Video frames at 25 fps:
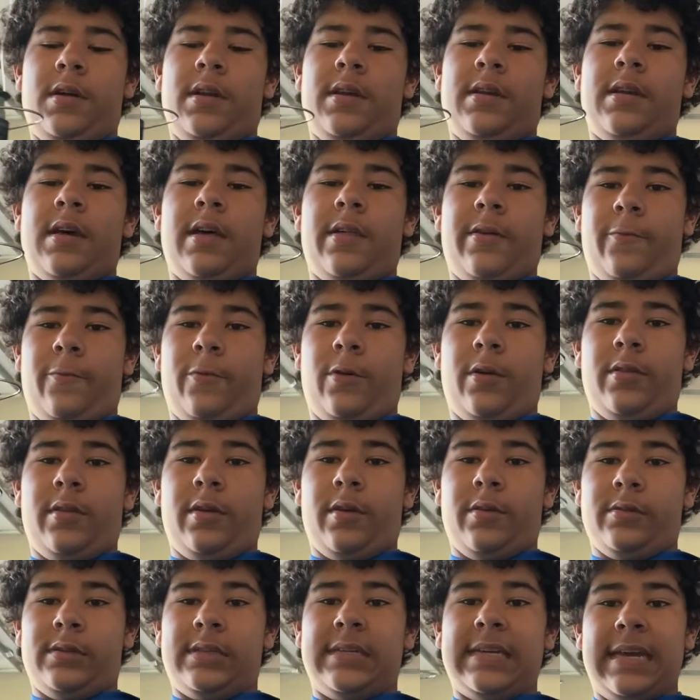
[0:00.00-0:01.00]
another one of
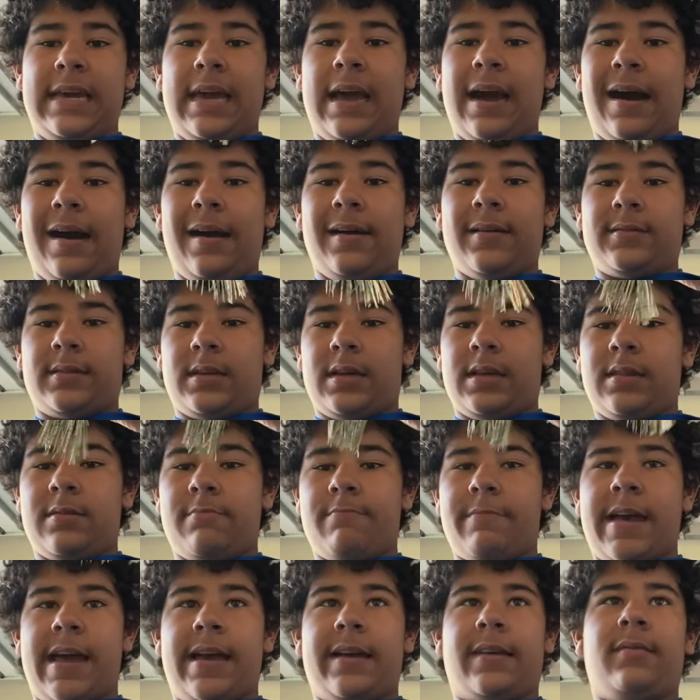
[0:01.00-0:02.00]
those Z-Hogs on the
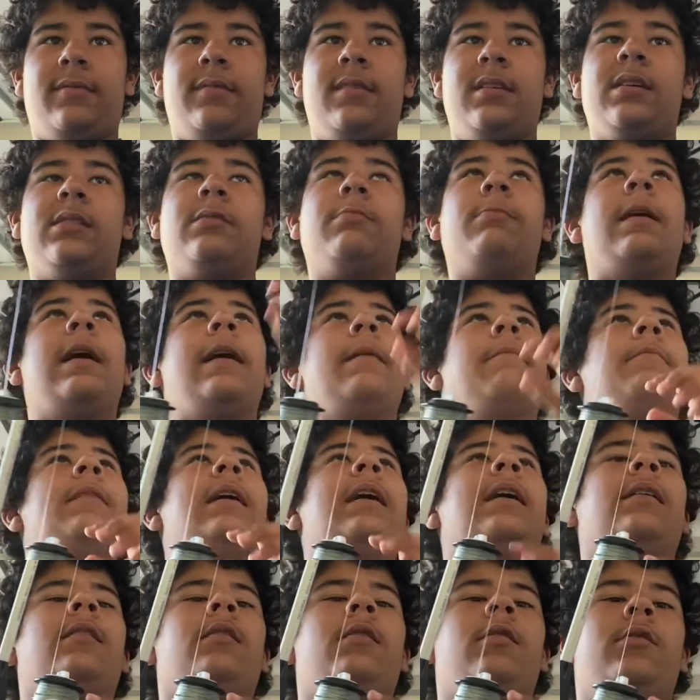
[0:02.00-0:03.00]
back of this, but I'm
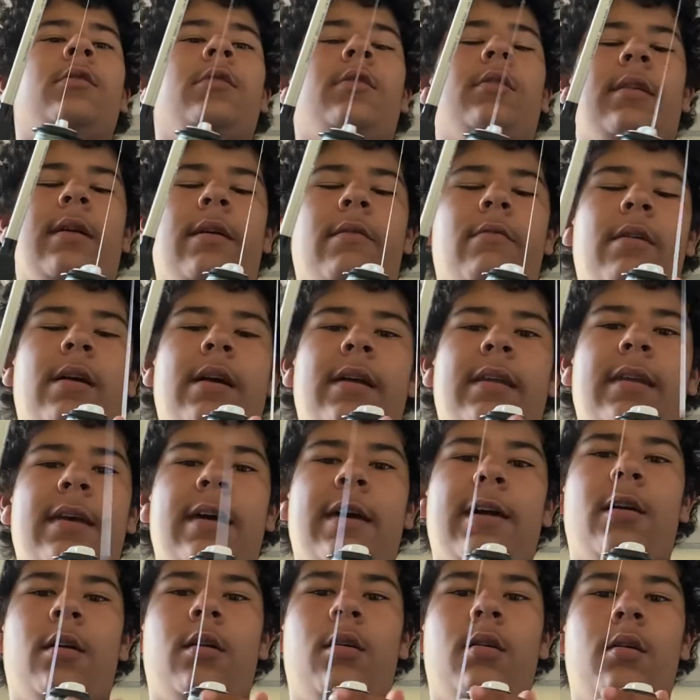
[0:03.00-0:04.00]
not going to do that right
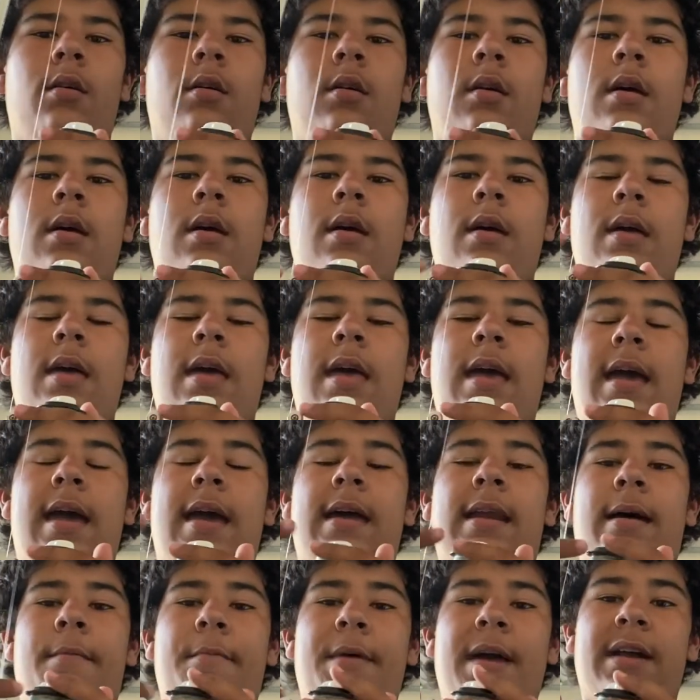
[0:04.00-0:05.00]
now.
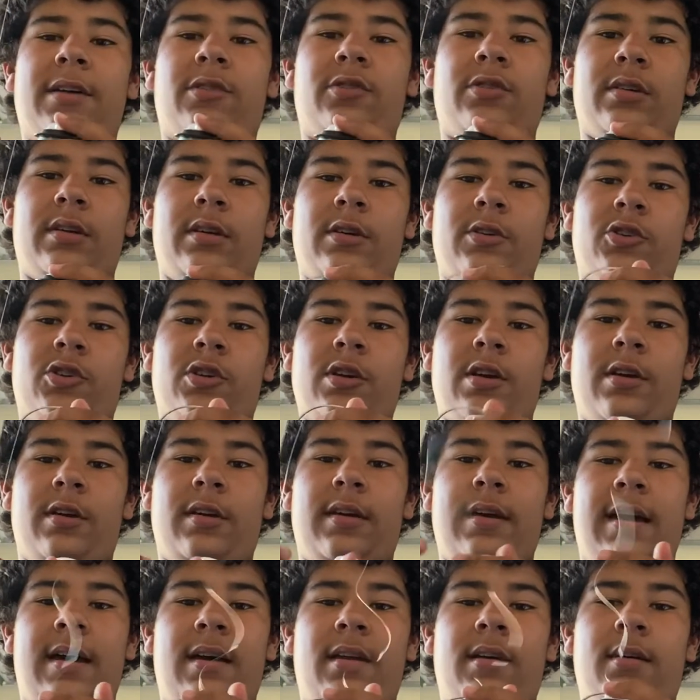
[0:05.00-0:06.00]
And I'm actually going to show you
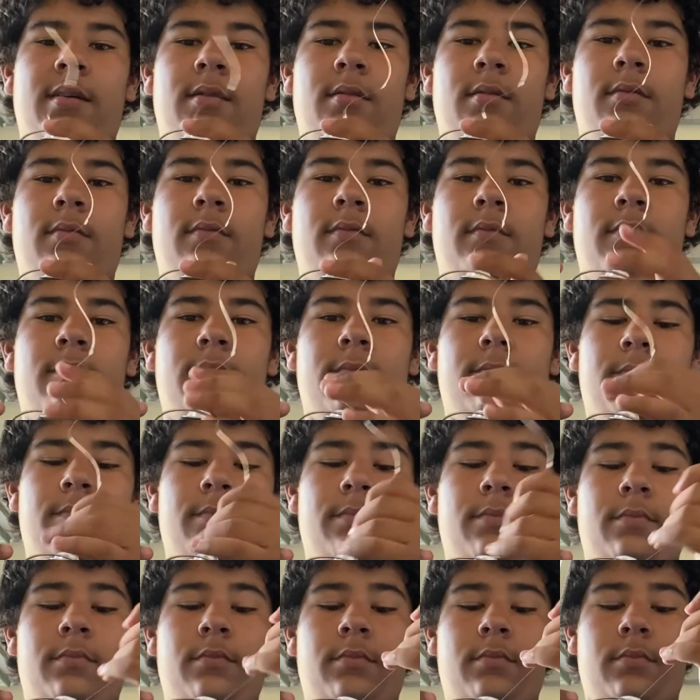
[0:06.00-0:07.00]
how to
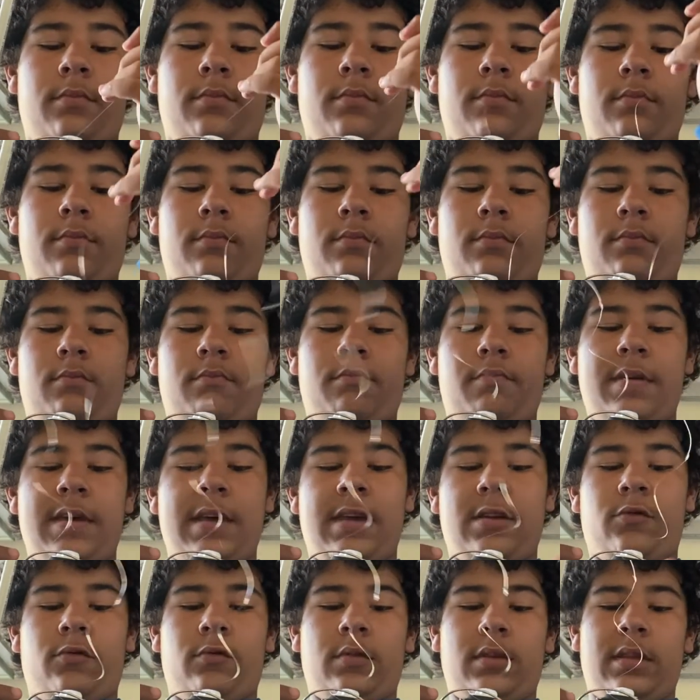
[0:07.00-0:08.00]

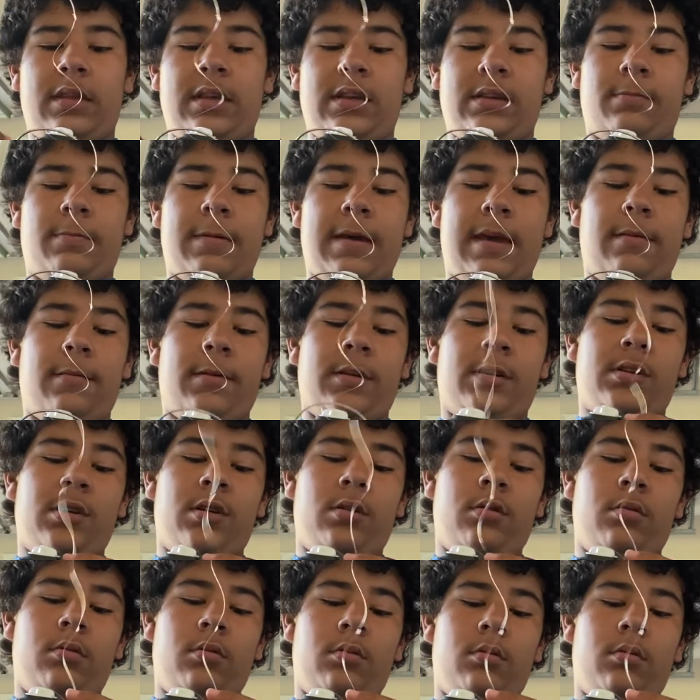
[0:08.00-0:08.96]
pitch with this baby too.